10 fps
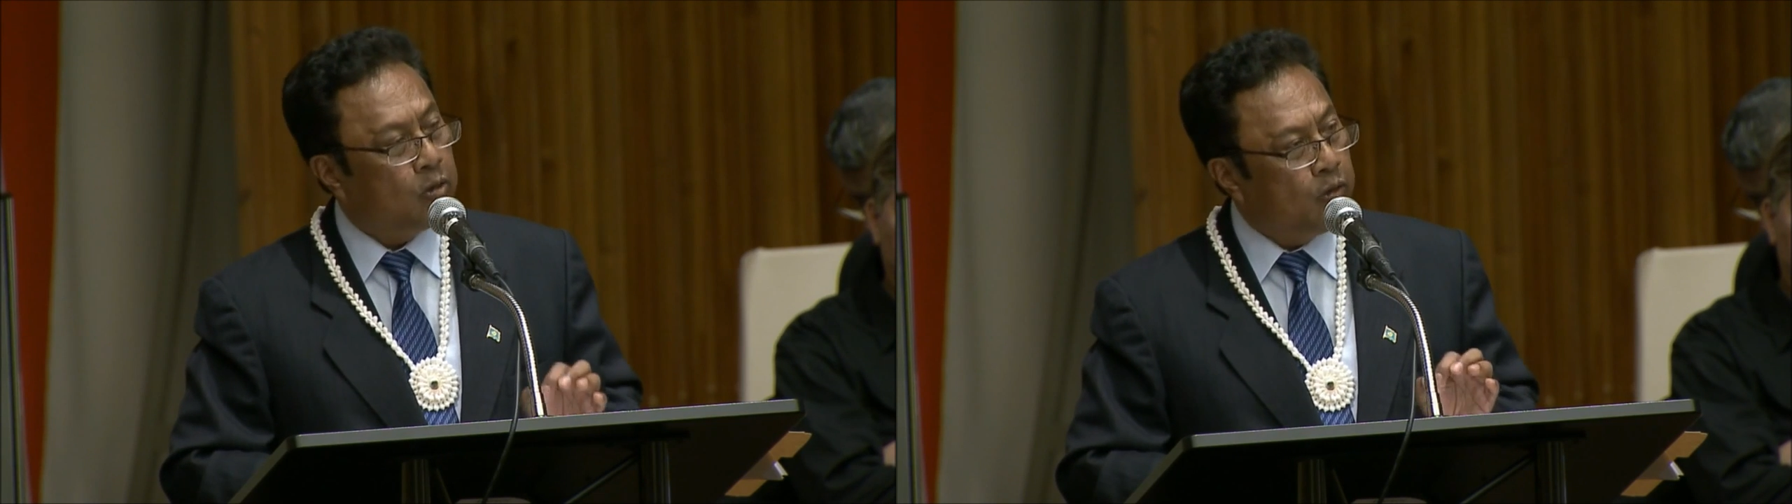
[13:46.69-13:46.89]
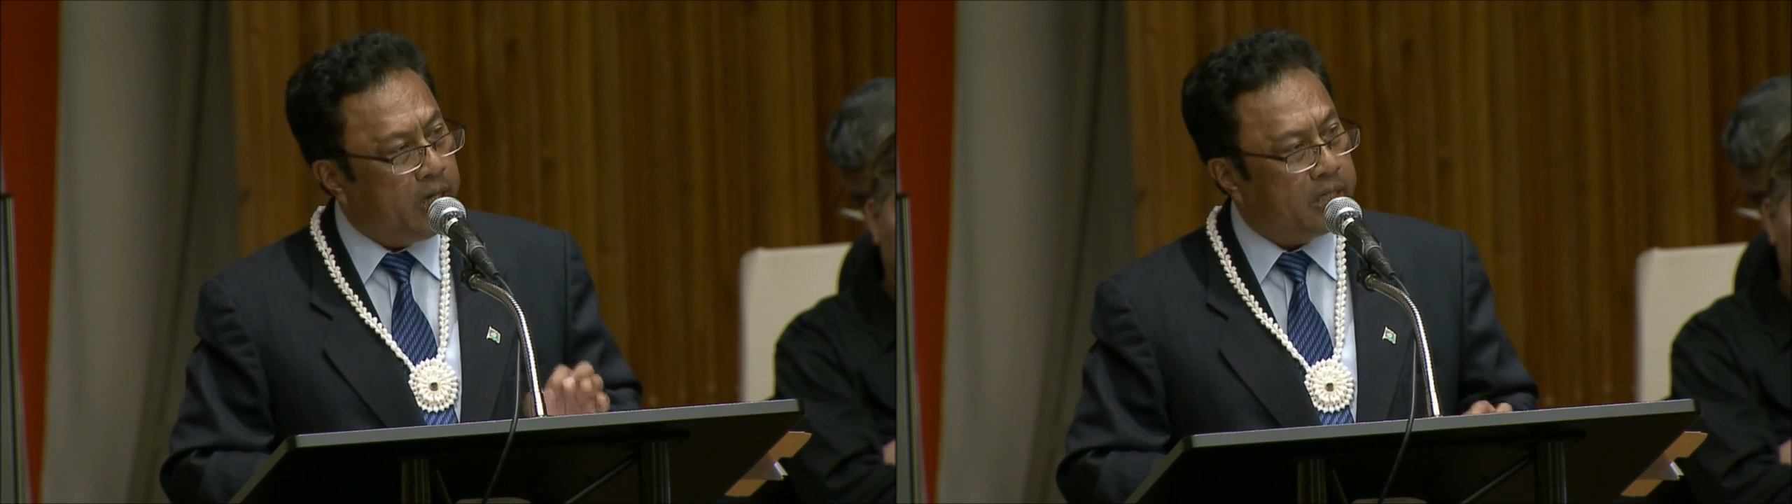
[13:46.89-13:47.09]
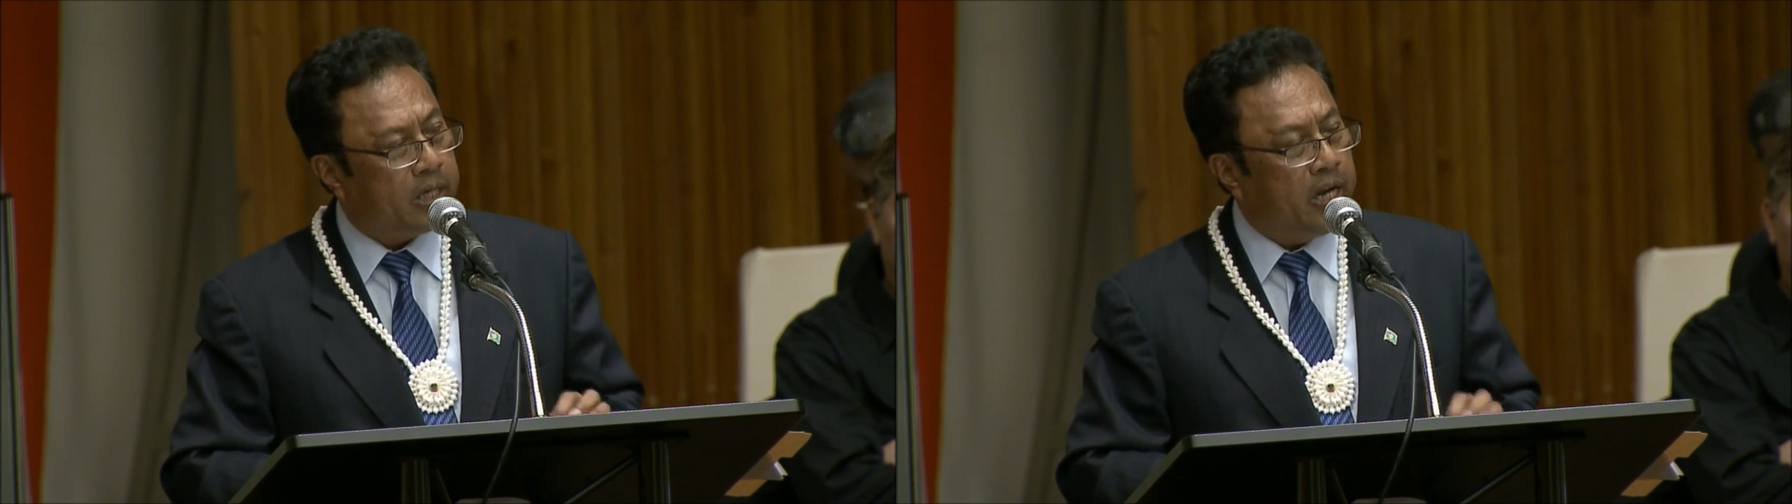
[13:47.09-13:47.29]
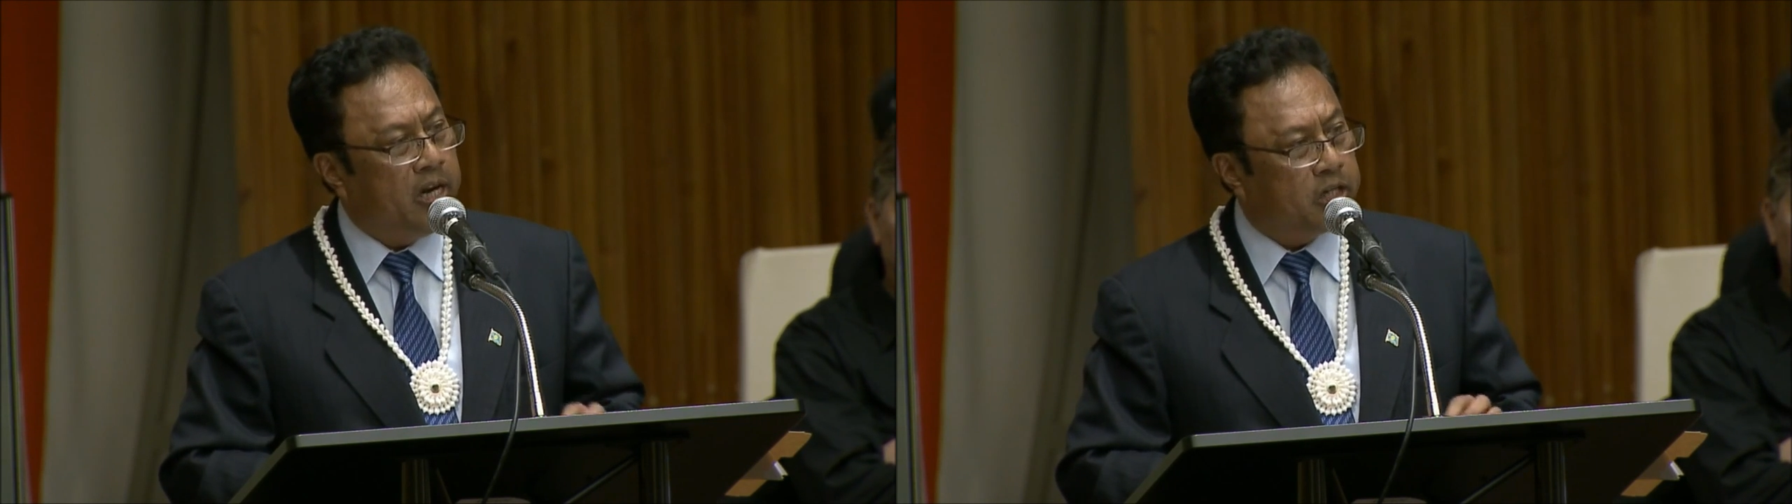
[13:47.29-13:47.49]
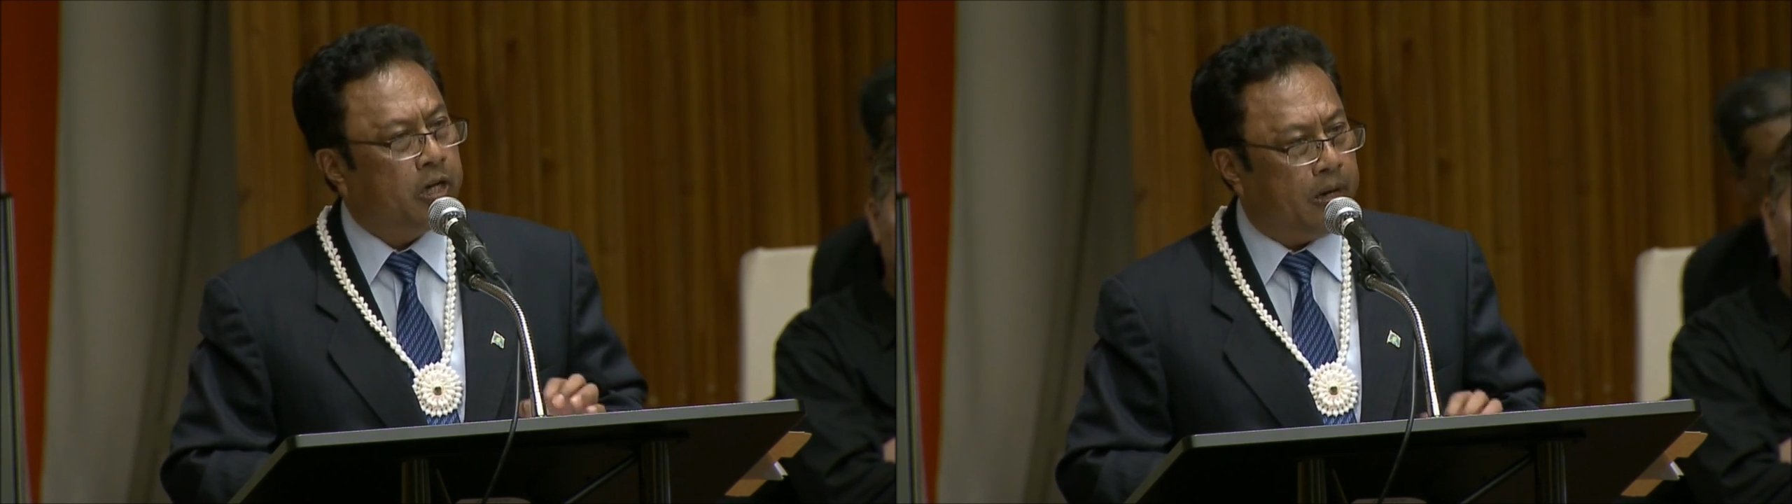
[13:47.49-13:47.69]
to this
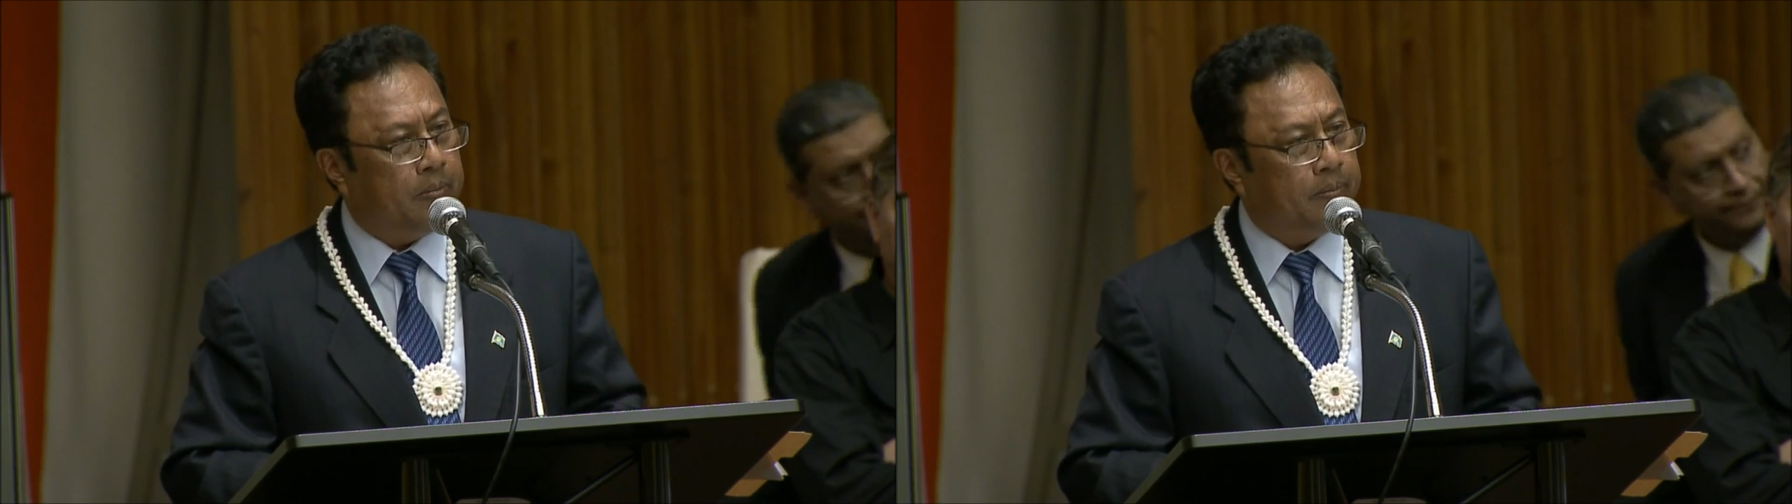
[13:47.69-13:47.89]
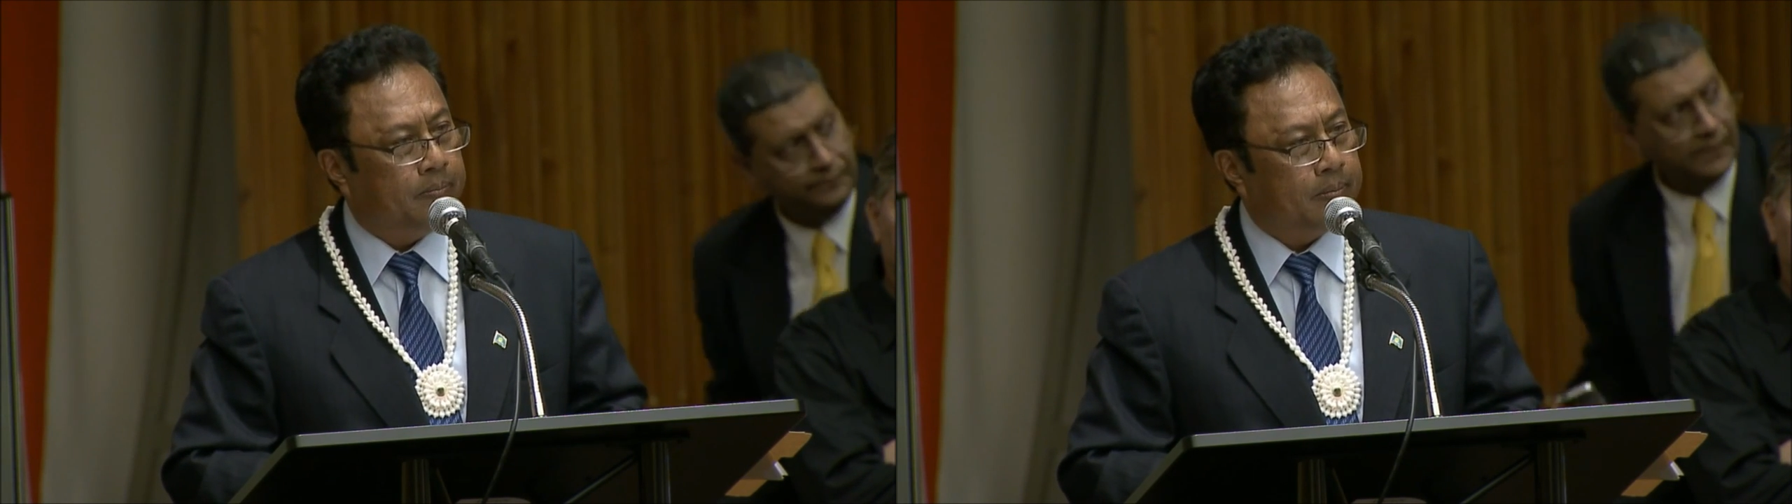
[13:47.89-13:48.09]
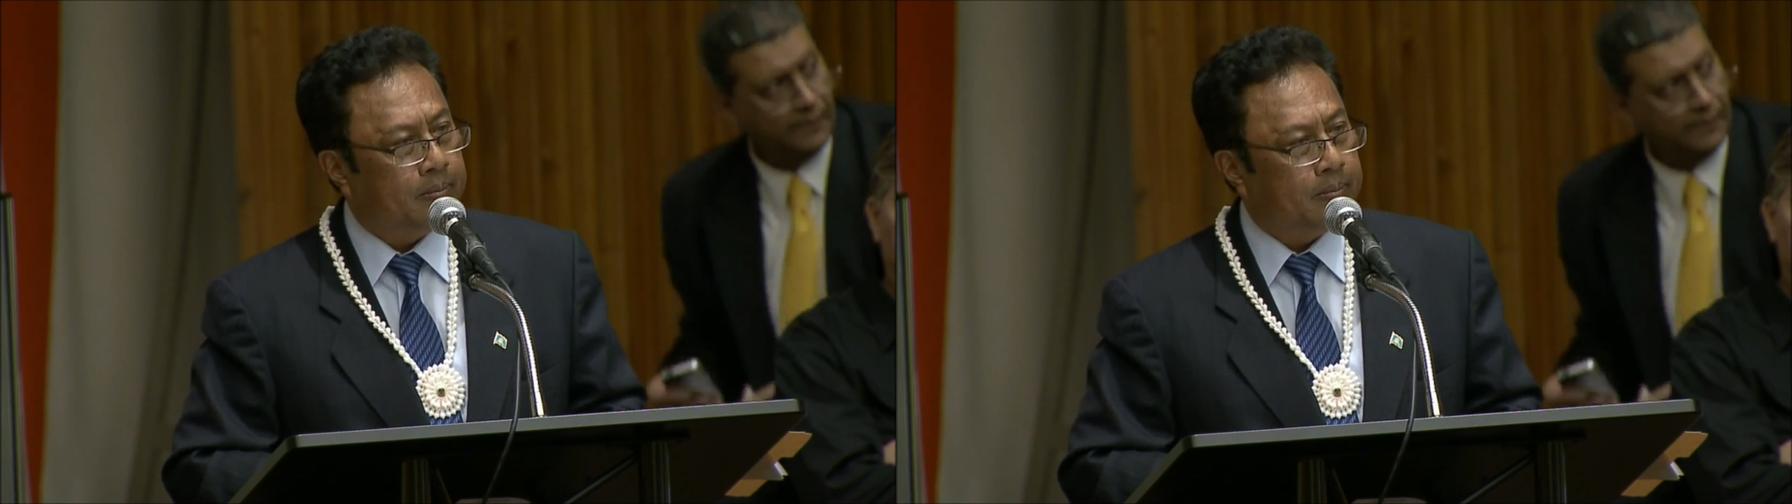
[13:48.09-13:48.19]
initiative.